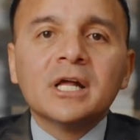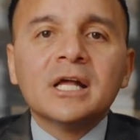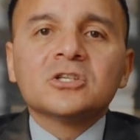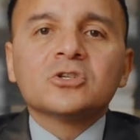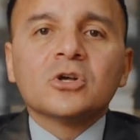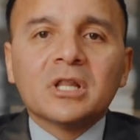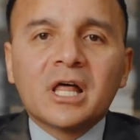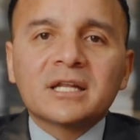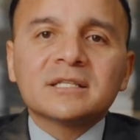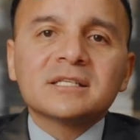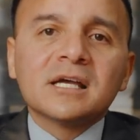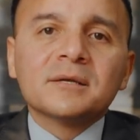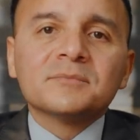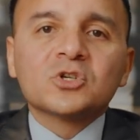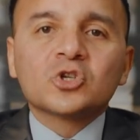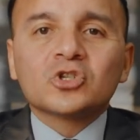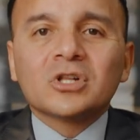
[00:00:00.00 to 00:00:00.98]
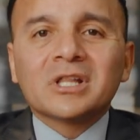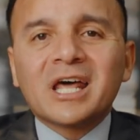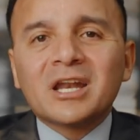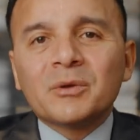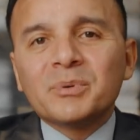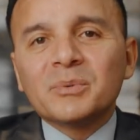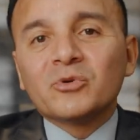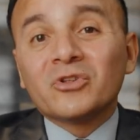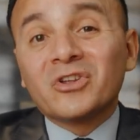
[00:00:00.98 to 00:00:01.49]
So a lot of times there's a lot
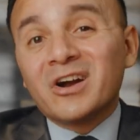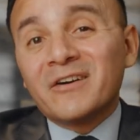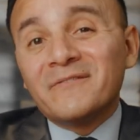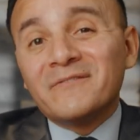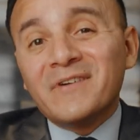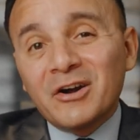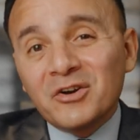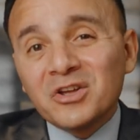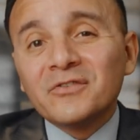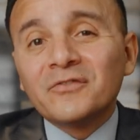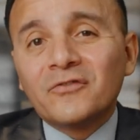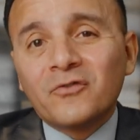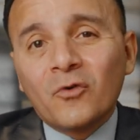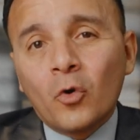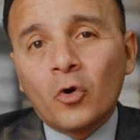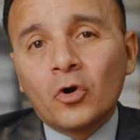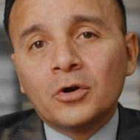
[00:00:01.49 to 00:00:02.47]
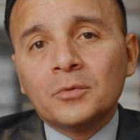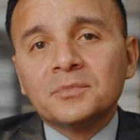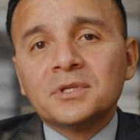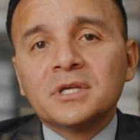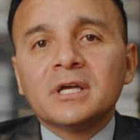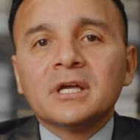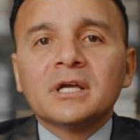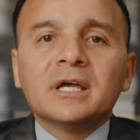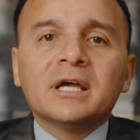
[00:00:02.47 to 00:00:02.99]
of people that are very informed
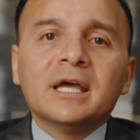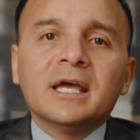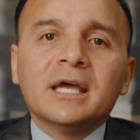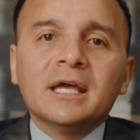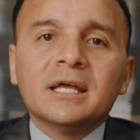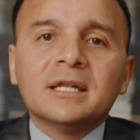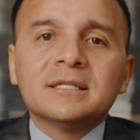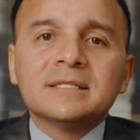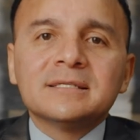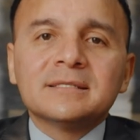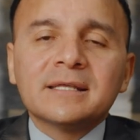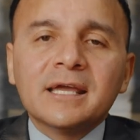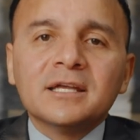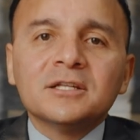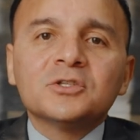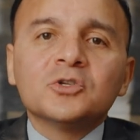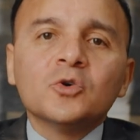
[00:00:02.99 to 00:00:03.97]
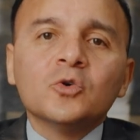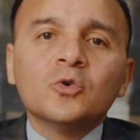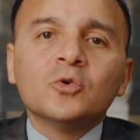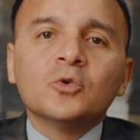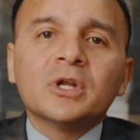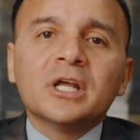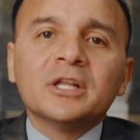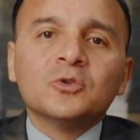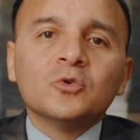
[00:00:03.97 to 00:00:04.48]
and stay in
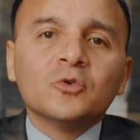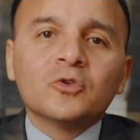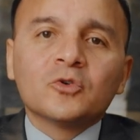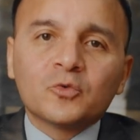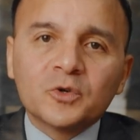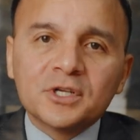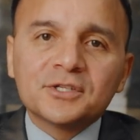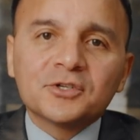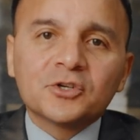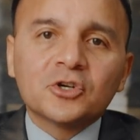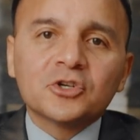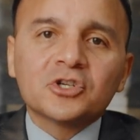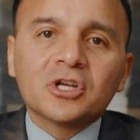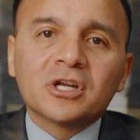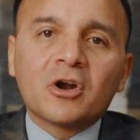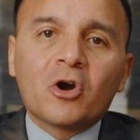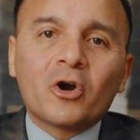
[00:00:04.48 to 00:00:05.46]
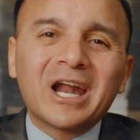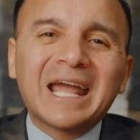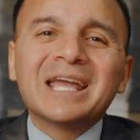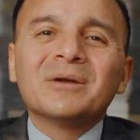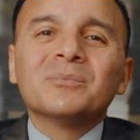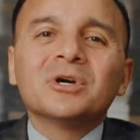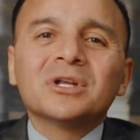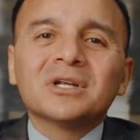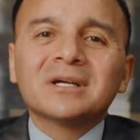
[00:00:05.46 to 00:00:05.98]
tune and do their research and are
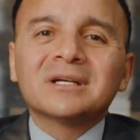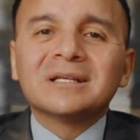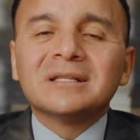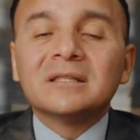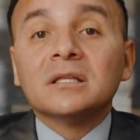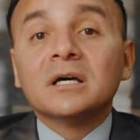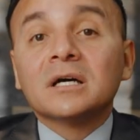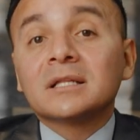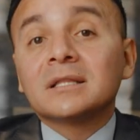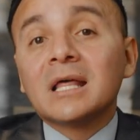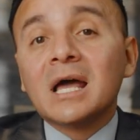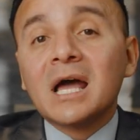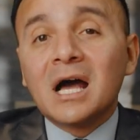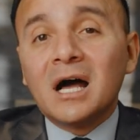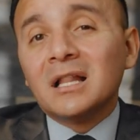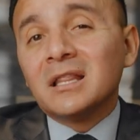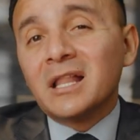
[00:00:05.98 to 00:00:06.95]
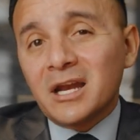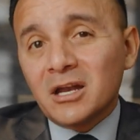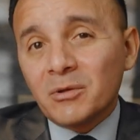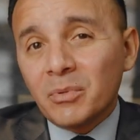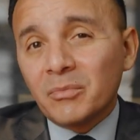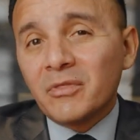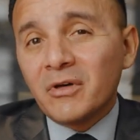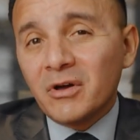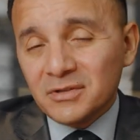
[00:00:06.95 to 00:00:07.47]
able to conduct a lot
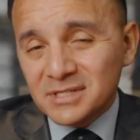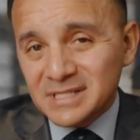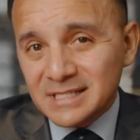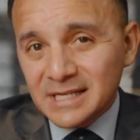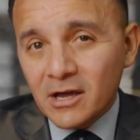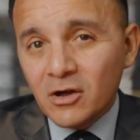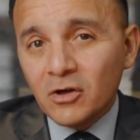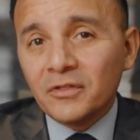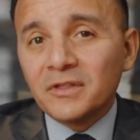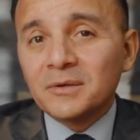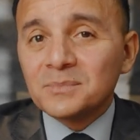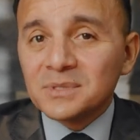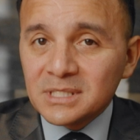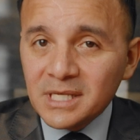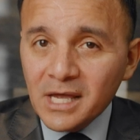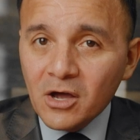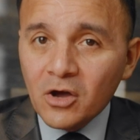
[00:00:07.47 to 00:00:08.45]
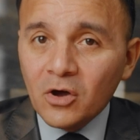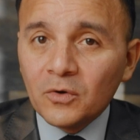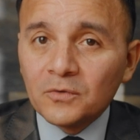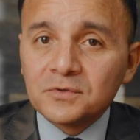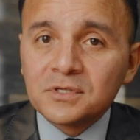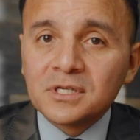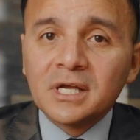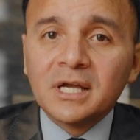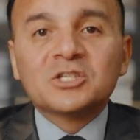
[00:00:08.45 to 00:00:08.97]
of the sale themselves.